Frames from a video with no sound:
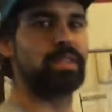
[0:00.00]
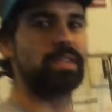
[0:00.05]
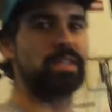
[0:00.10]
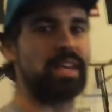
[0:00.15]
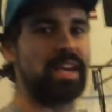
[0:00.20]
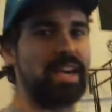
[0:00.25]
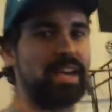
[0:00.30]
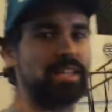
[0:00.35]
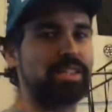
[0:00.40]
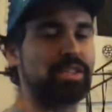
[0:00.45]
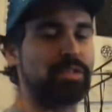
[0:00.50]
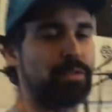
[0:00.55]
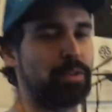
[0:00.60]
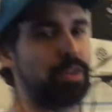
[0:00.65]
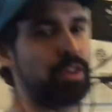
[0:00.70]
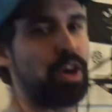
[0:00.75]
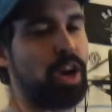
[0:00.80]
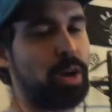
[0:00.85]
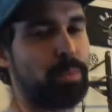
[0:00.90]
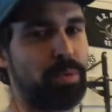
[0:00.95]
Okay, so
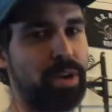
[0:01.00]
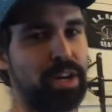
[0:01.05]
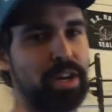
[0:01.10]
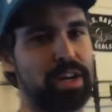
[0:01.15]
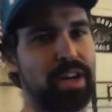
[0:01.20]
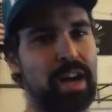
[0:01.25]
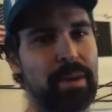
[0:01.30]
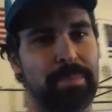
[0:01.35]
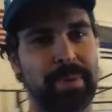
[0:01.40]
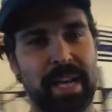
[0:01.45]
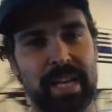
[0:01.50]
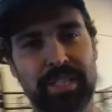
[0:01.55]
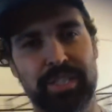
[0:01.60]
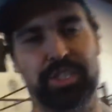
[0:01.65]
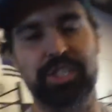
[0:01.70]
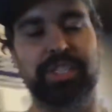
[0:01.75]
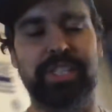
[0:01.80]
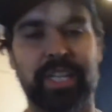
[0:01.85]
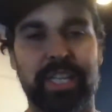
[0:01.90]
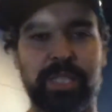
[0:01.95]
for the heartbreaker
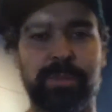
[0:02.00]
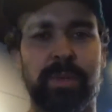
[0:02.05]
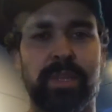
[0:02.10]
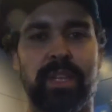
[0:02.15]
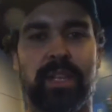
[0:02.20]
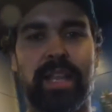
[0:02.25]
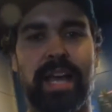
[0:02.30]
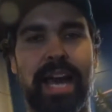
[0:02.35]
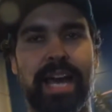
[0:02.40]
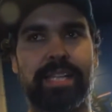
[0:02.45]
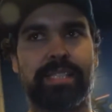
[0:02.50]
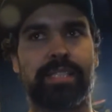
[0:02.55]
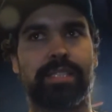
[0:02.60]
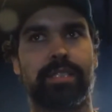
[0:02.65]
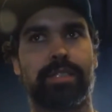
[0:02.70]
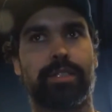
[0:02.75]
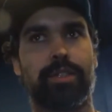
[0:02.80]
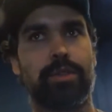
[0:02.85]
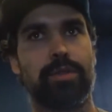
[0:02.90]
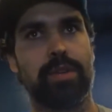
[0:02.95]
complex, just like it's been the last
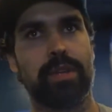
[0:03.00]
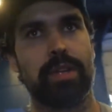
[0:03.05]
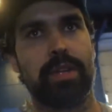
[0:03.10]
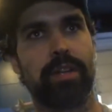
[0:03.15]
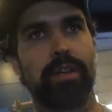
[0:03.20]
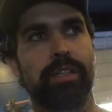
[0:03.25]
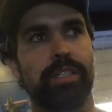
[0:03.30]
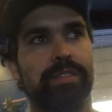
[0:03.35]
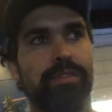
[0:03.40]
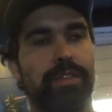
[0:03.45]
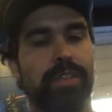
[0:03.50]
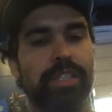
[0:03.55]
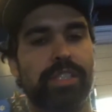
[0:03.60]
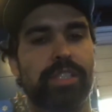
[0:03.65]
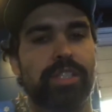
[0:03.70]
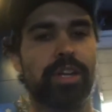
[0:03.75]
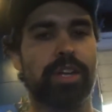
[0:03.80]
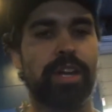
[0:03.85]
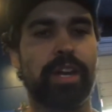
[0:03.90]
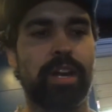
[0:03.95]
2 years, for this
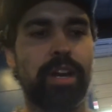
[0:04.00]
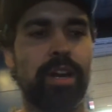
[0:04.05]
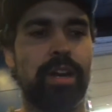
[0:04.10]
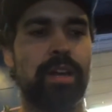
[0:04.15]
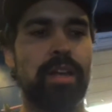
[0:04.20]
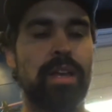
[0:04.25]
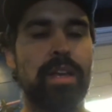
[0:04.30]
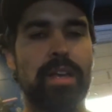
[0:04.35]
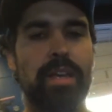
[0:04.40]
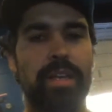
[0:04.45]
third year,